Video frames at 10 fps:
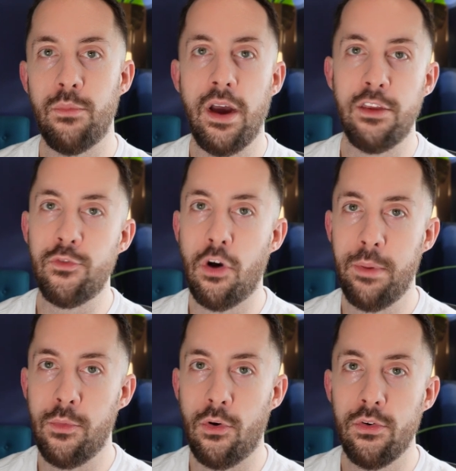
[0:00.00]
where you've got a
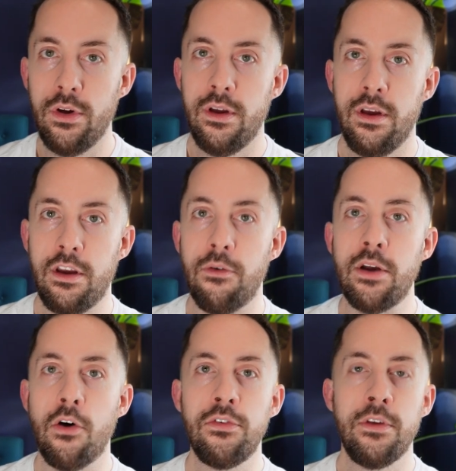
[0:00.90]
bit more
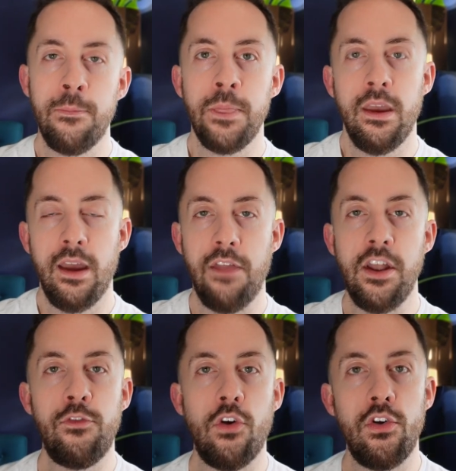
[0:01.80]
going on. And
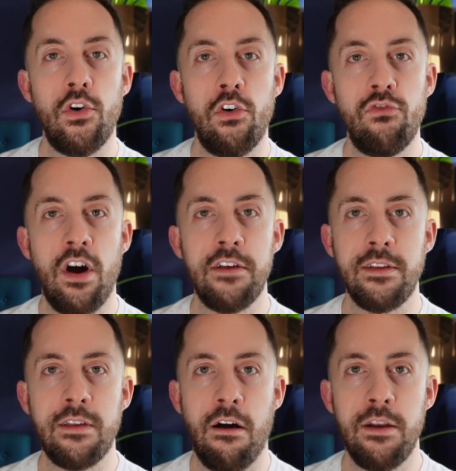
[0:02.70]
then you've got your
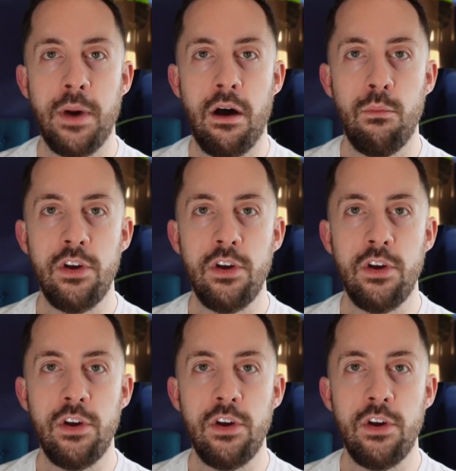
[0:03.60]
Rising Tide bar,